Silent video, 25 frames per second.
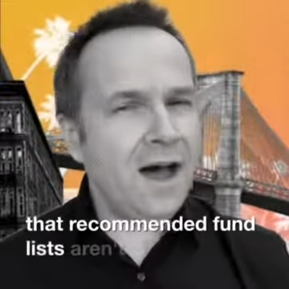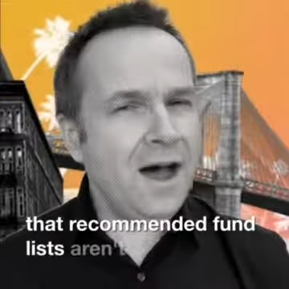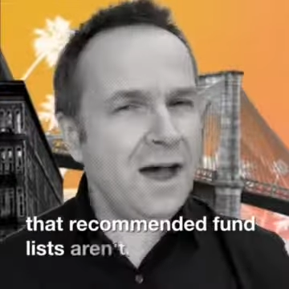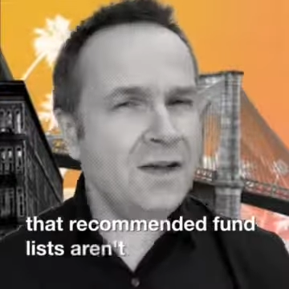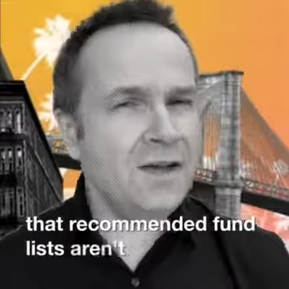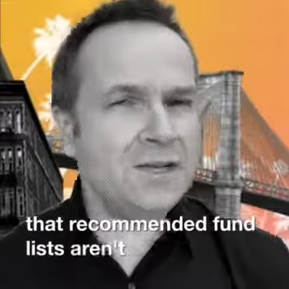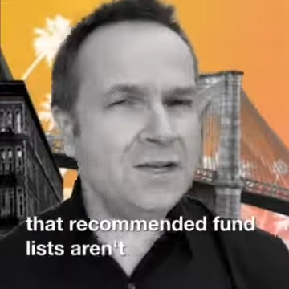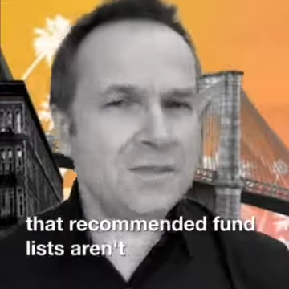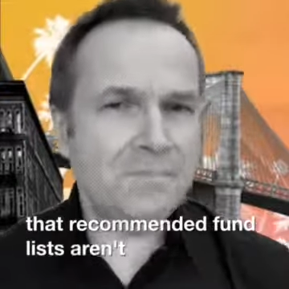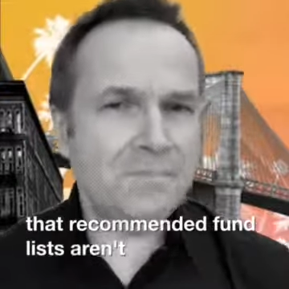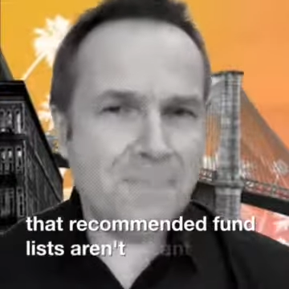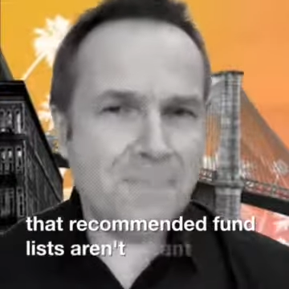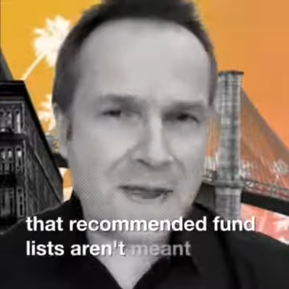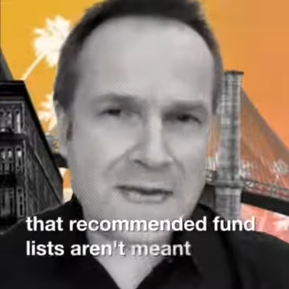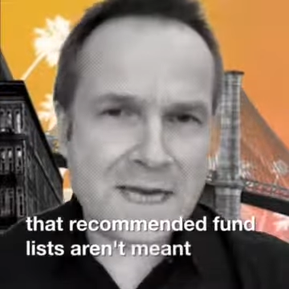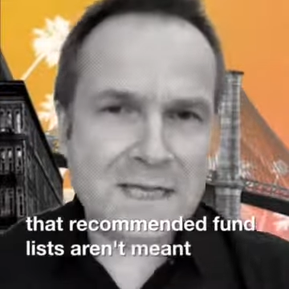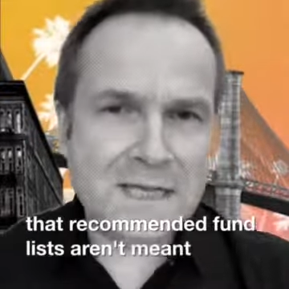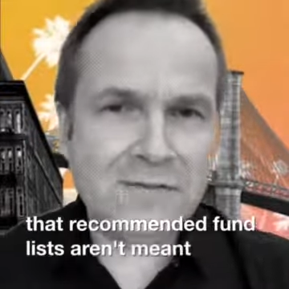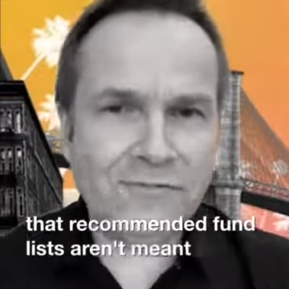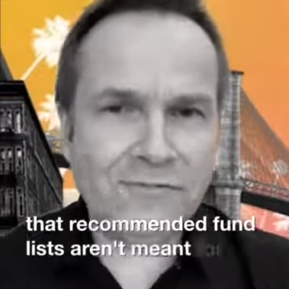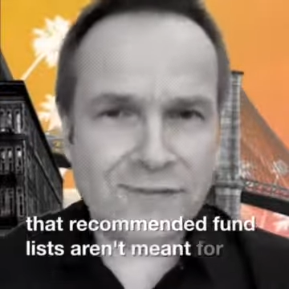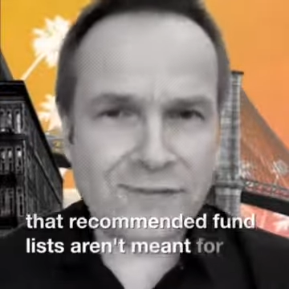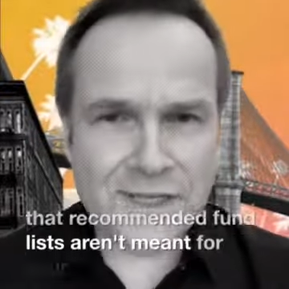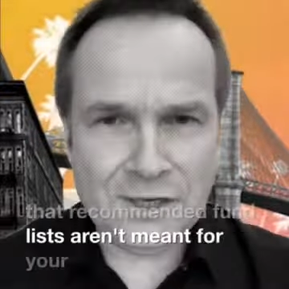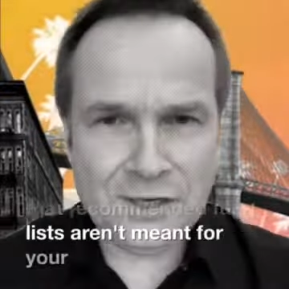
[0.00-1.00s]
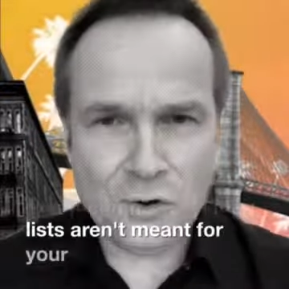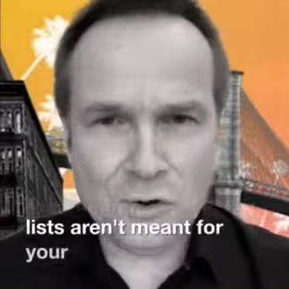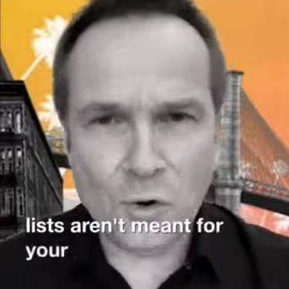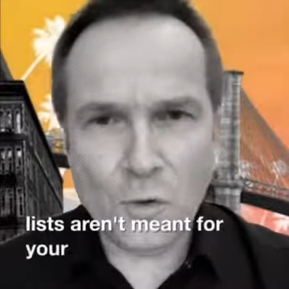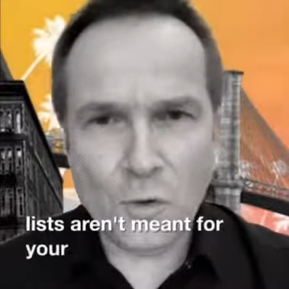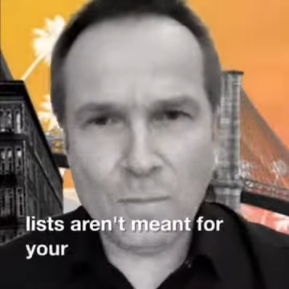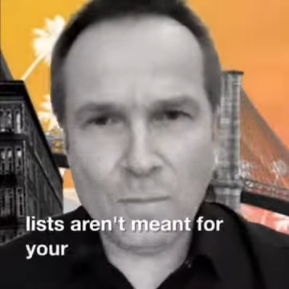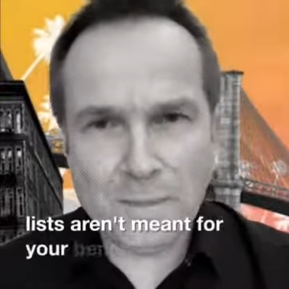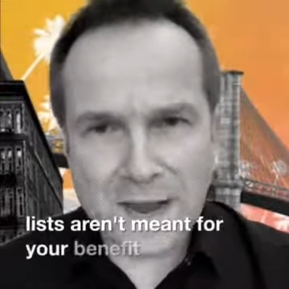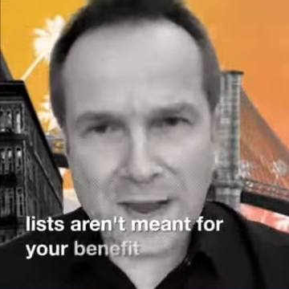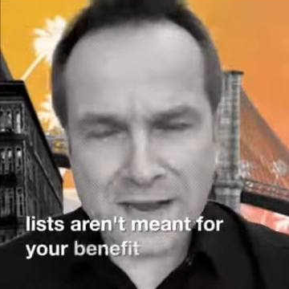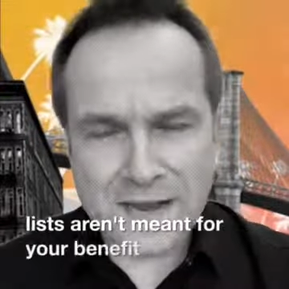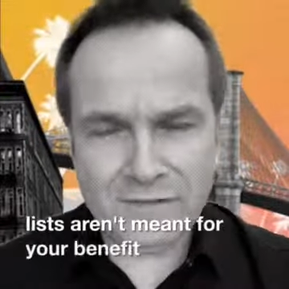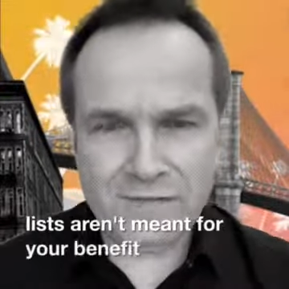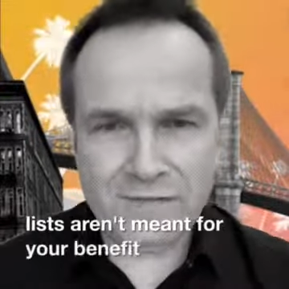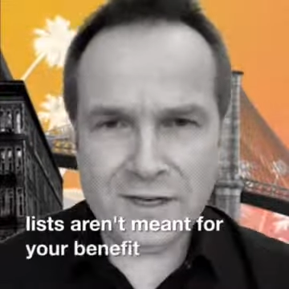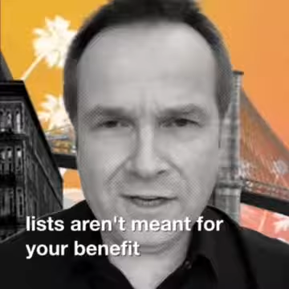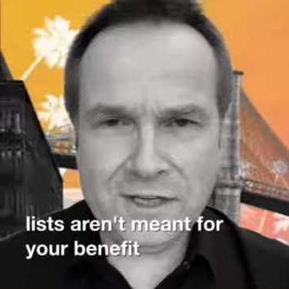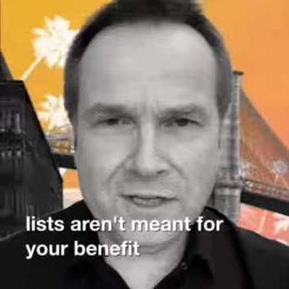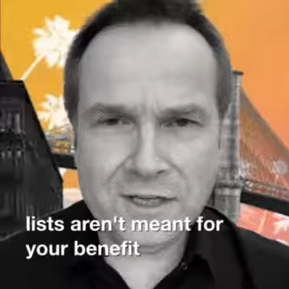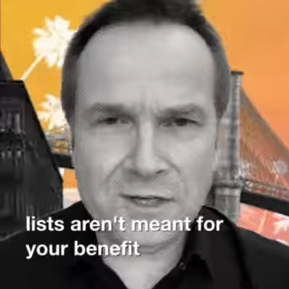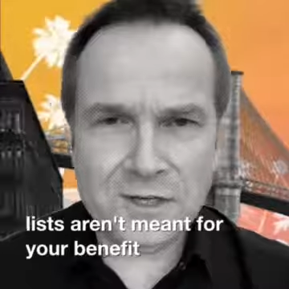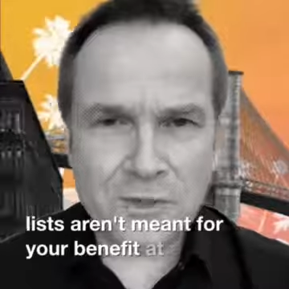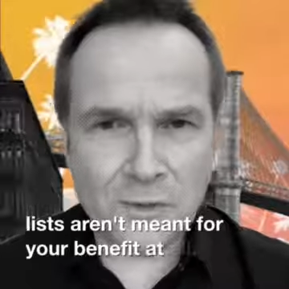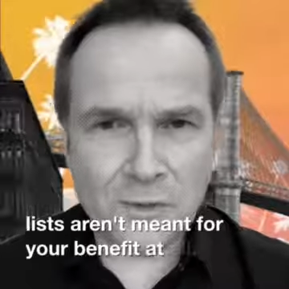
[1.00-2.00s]
aren't meant for your
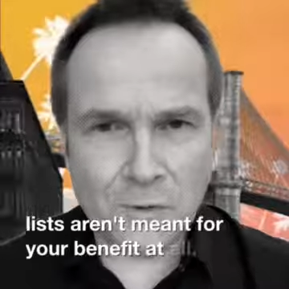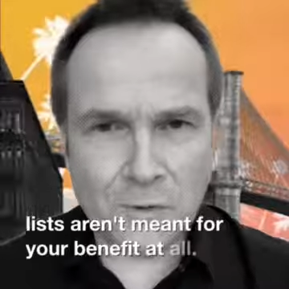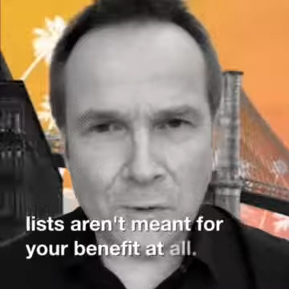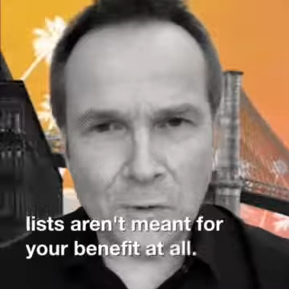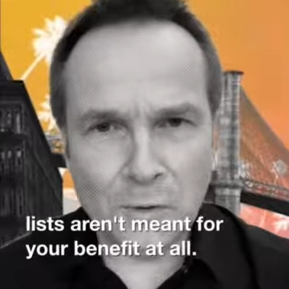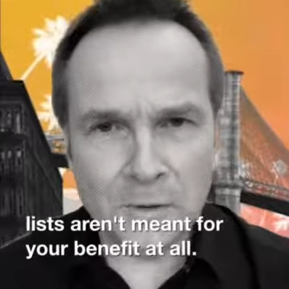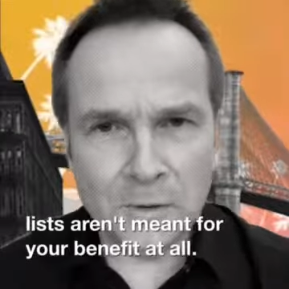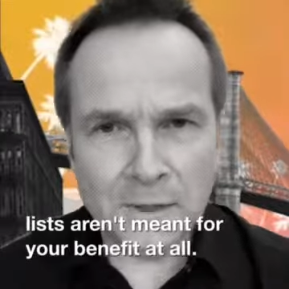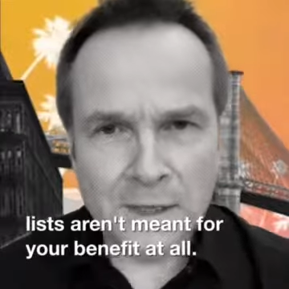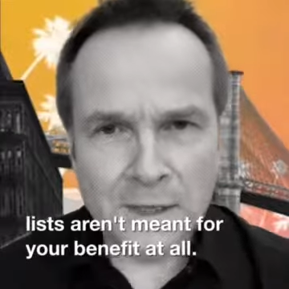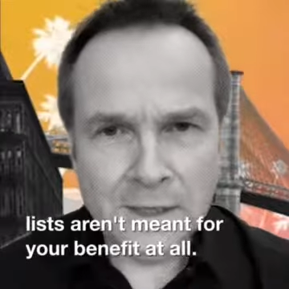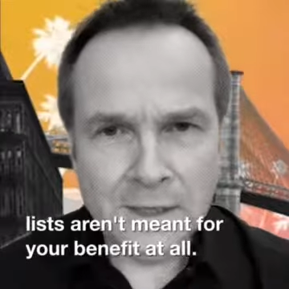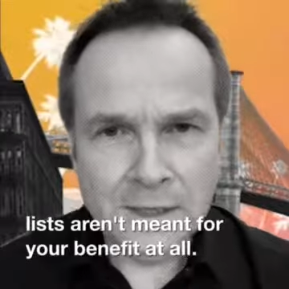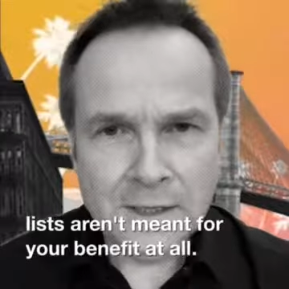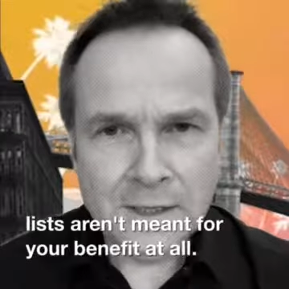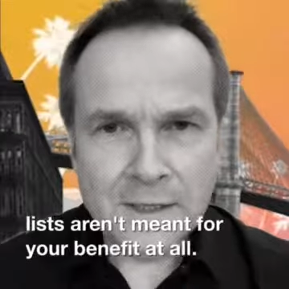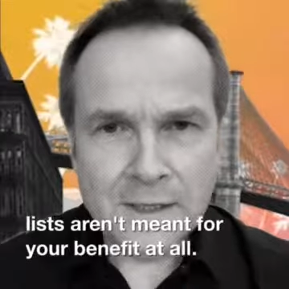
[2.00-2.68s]
benefit at all.